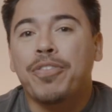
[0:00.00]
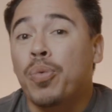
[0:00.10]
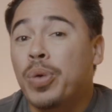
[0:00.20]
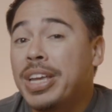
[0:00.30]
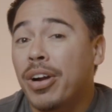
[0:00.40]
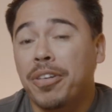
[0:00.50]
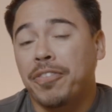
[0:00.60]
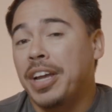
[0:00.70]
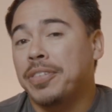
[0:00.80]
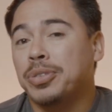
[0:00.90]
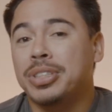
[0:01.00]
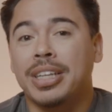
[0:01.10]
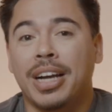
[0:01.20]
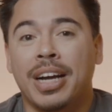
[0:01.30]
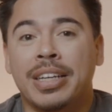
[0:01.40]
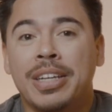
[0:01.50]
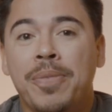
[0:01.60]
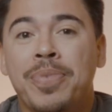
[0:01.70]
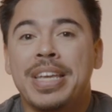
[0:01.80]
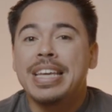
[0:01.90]
if we aren't faithful to God,
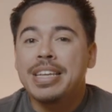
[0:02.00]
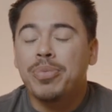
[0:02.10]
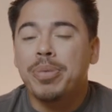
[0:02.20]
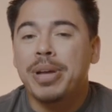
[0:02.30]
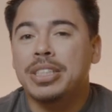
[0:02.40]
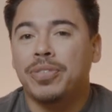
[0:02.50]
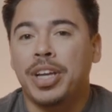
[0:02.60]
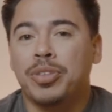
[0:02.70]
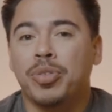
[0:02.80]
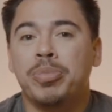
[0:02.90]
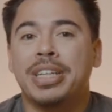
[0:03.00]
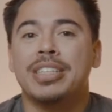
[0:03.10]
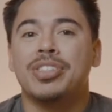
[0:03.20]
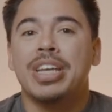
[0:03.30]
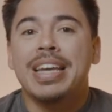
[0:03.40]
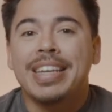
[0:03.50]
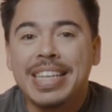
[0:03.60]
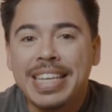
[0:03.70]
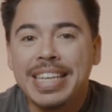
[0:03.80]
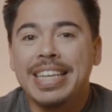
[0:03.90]
he remains faithful because
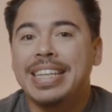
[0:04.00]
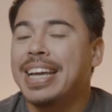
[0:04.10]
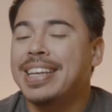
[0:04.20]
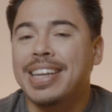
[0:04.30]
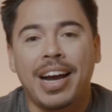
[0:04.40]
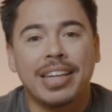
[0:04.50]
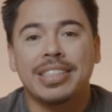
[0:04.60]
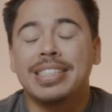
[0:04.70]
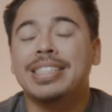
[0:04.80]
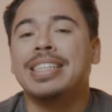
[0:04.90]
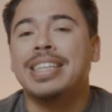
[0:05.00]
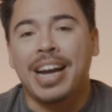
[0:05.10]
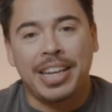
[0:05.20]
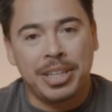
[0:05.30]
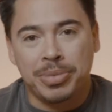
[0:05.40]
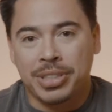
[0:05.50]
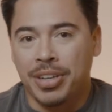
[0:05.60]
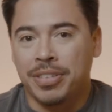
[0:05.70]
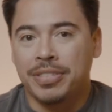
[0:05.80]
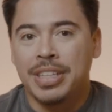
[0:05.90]
he cannot deny
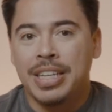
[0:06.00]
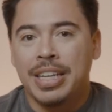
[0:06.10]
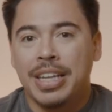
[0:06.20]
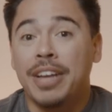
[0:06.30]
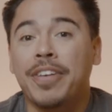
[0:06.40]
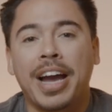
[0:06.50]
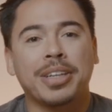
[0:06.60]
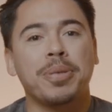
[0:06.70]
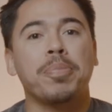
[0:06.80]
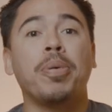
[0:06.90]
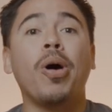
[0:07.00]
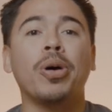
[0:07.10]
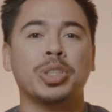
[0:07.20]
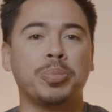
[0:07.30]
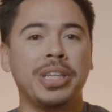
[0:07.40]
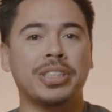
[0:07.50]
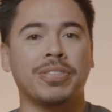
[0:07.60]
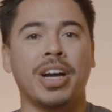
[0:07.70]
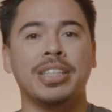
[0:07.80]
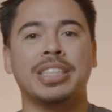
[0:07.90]
himself. In fact, Paul speaks
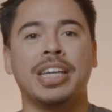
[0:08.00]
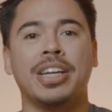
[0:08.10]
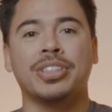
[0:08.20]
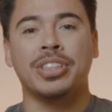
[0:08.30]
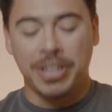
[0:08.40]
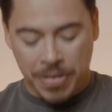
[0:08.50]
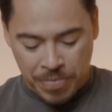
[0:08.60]
of God's character